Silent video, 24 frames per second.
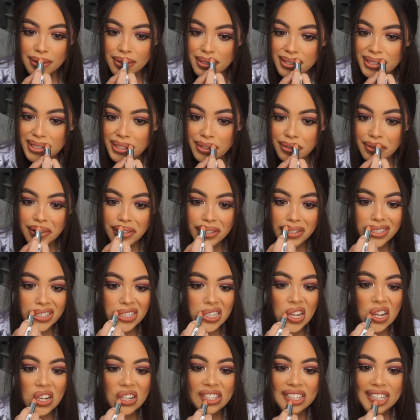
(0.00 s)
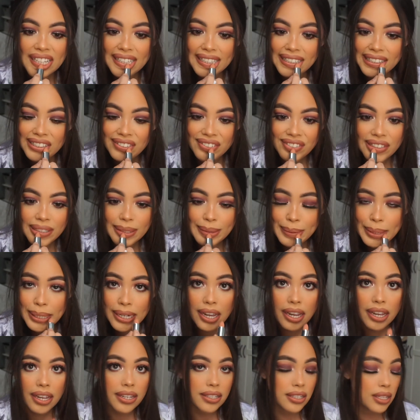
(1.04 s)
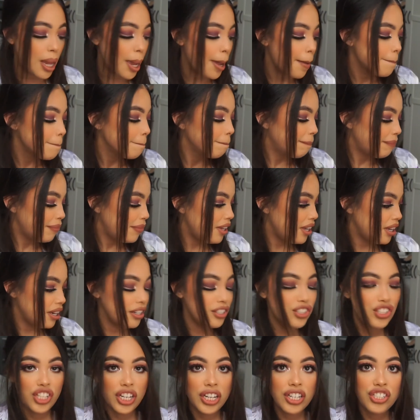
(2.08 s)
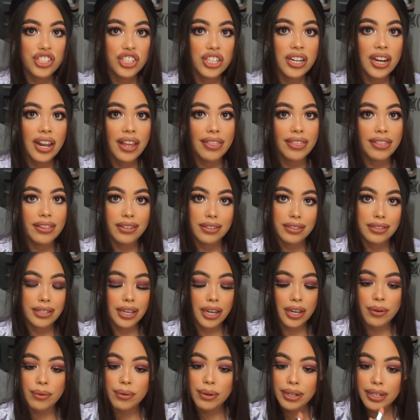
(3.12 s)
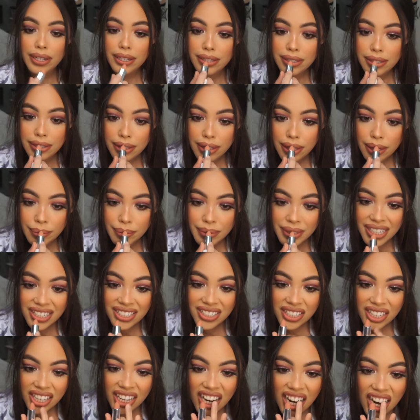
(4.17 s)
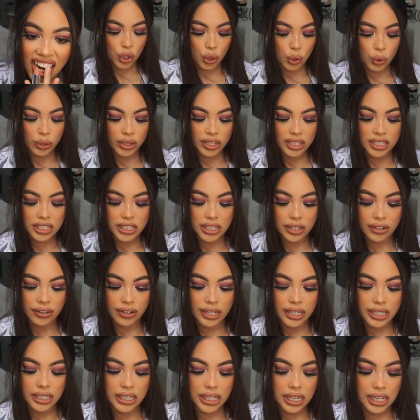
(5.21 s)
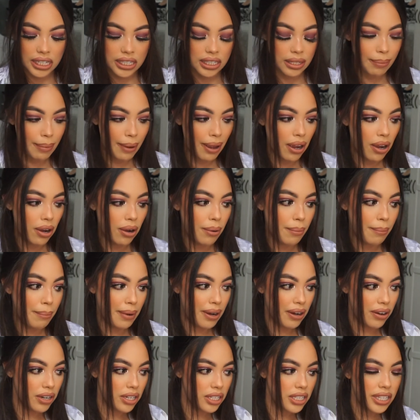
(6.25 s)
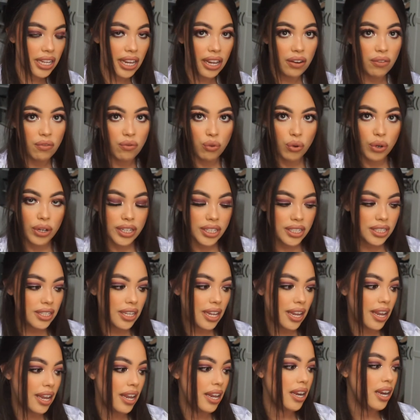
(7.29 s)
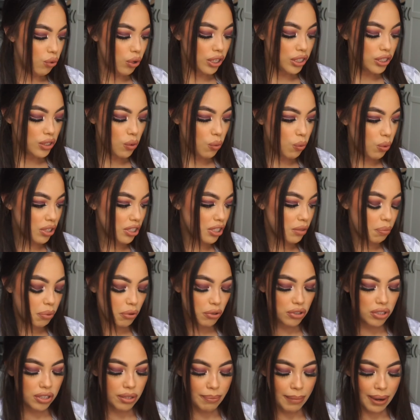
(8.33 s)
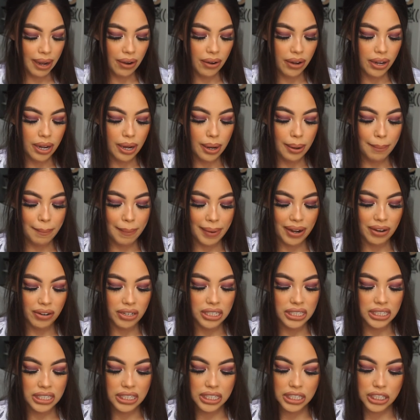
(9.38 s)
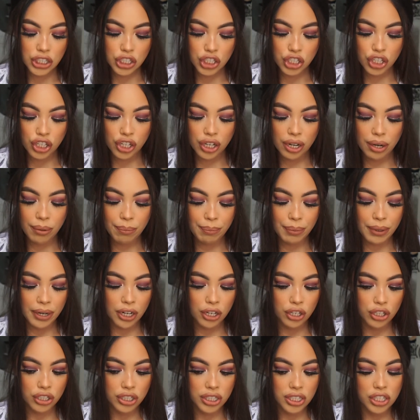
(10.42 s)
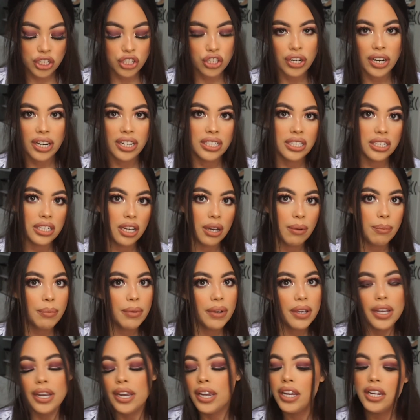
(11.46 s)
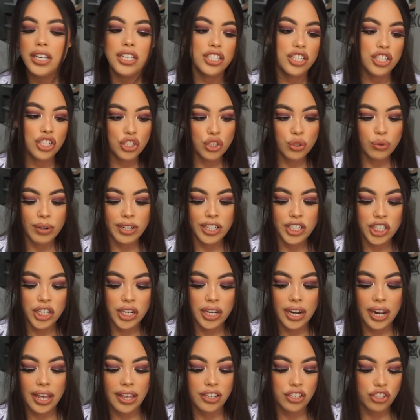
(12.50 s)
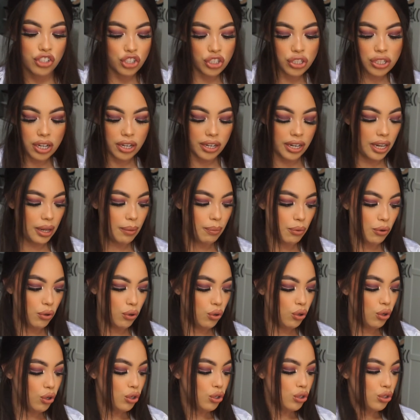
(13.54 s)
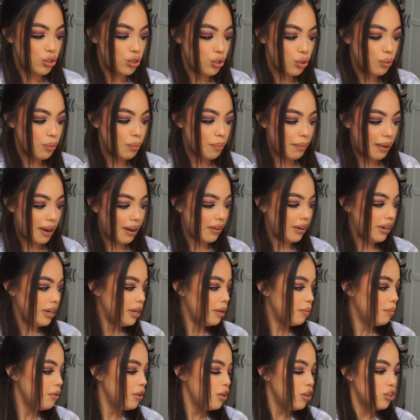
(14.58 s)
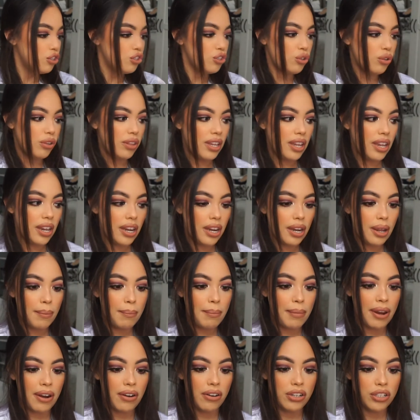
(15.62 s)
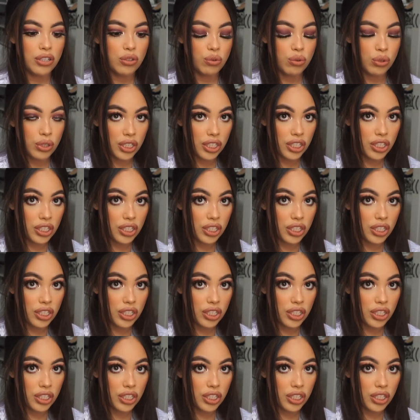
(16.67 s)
series. So the first book is The Initiation and the second one is The Obsession. So this series is about Maris and Royce, and Royce was supposed to marry Maris' sister, but her sister ends up in a situation and she's unable to marry him. So then Maris, who